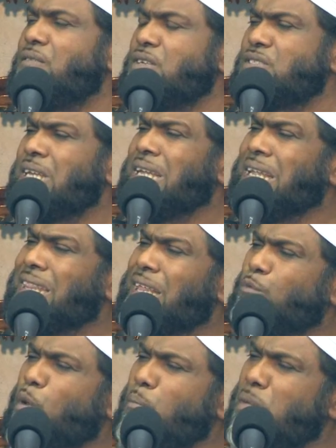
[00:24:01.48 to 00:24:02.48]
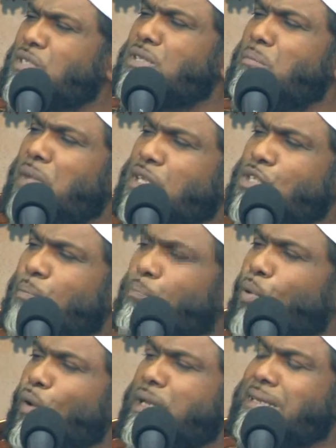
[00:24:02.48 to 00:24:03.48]
us, that we miss a major
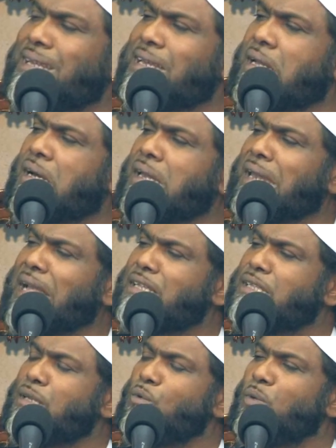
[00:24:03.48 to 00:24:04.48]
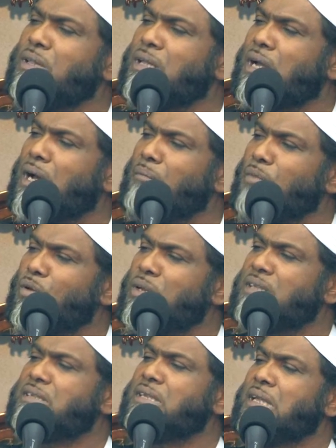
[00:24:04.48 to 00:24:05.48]
point in connecting with the
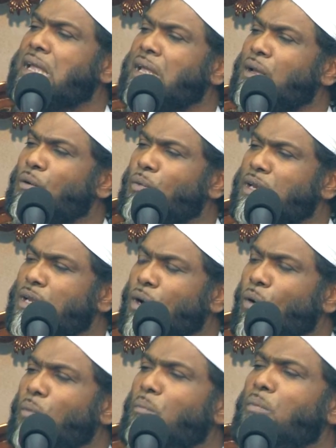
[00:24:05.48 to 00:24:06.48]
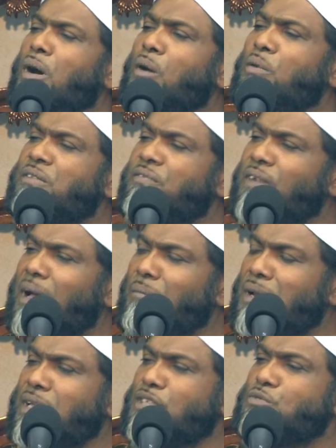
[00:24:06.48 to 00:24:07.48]
community, with the ummah, with
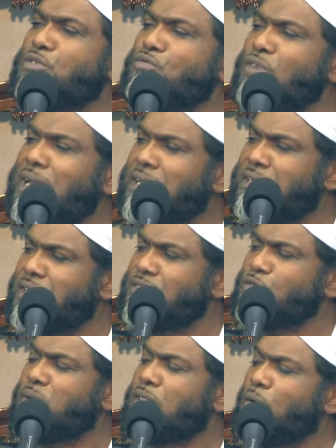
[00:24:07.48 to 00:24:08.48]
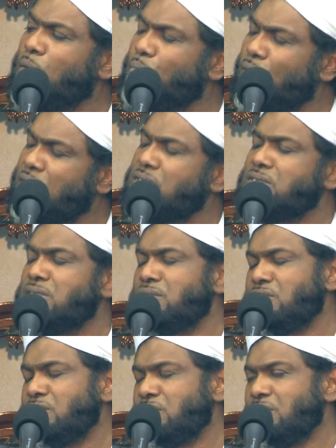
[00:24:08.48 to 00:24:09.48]
families, with relatives, with our brothers and
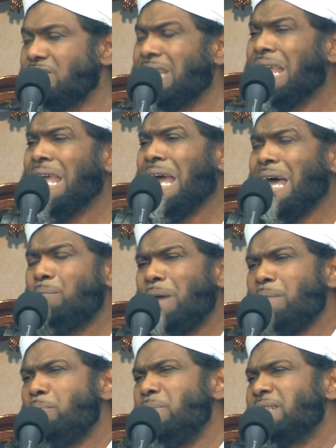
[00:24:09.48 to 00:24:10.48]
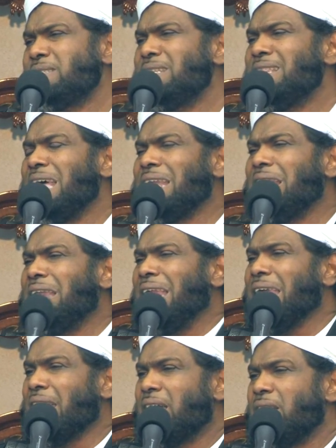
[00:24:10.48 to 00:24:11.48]
sisters. And by missing that
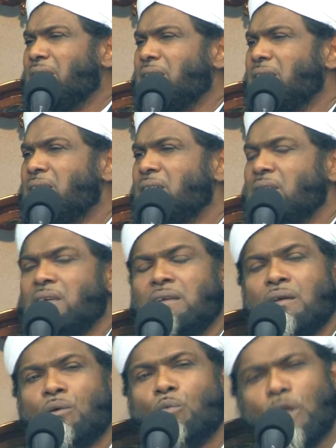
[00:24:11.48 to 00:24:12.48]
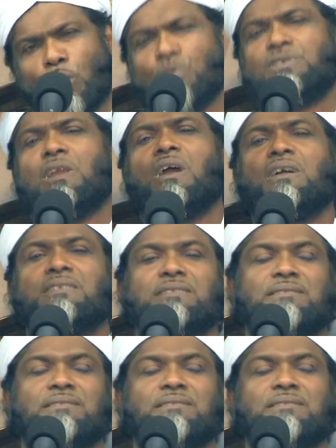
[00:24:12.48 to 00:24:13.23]
link, we lose a lot.